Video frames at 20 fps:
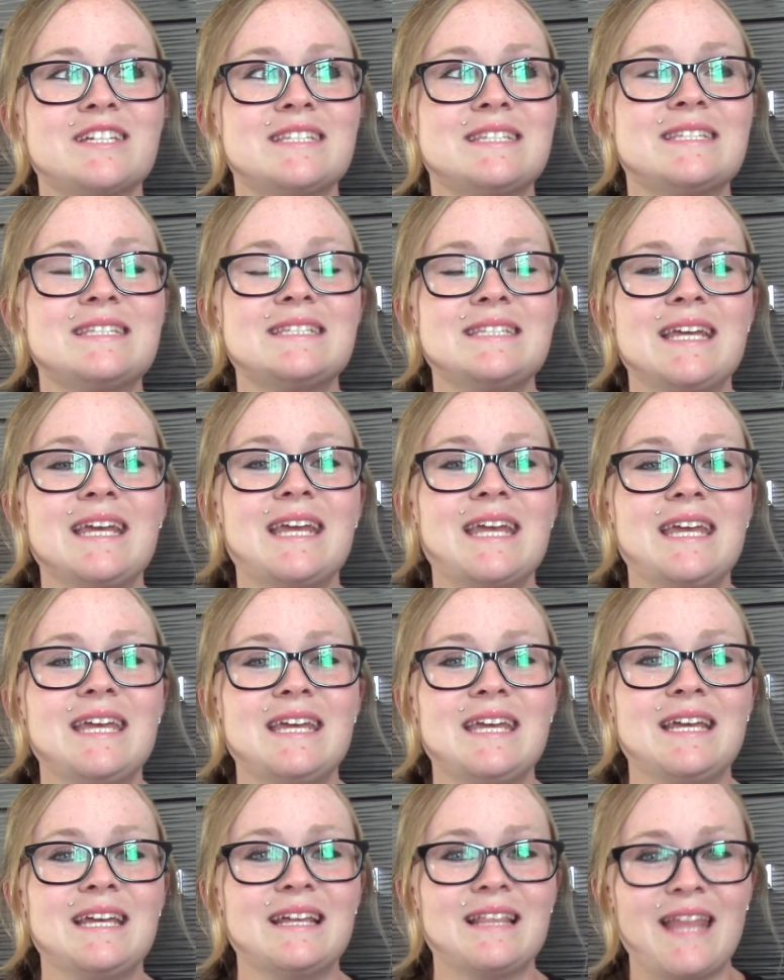
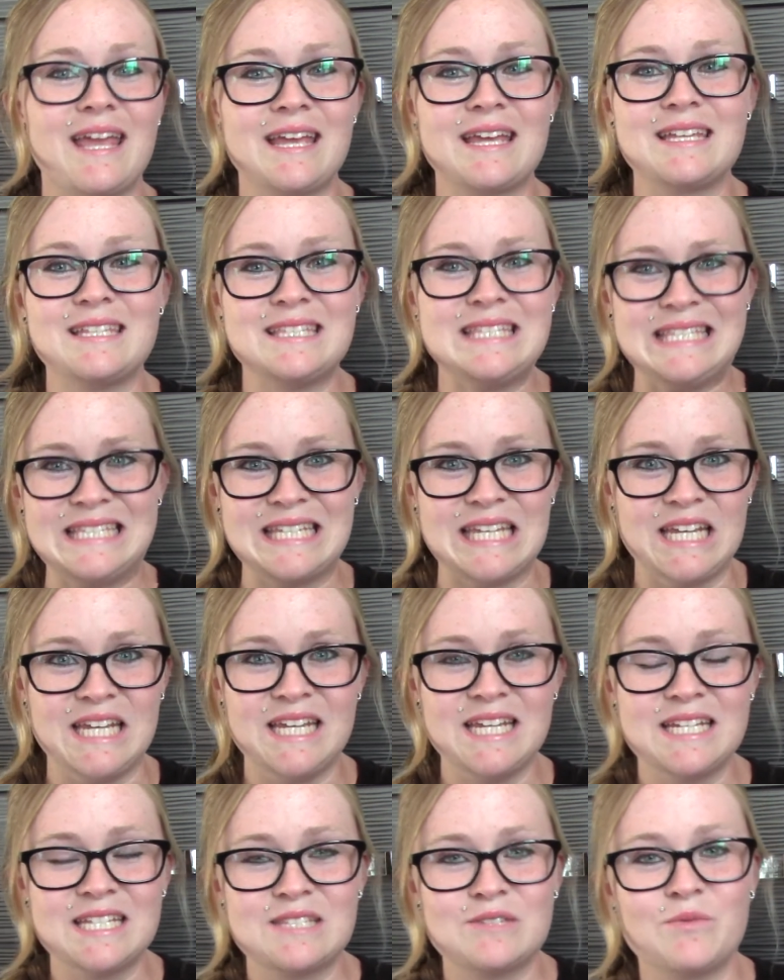stinking, like it
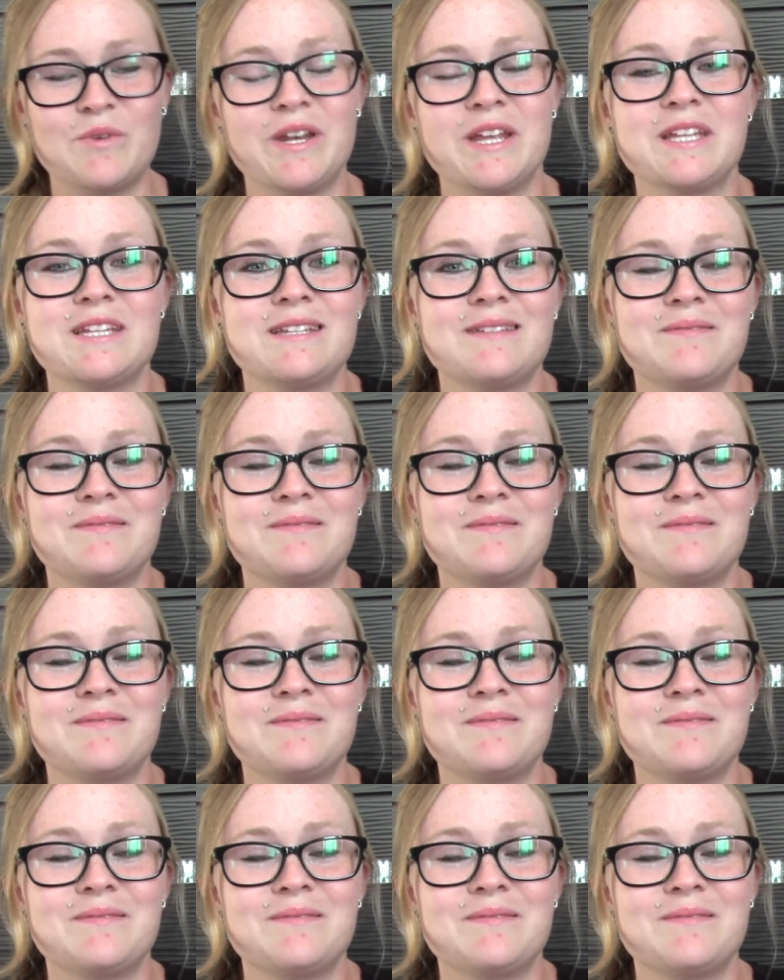stinks when it,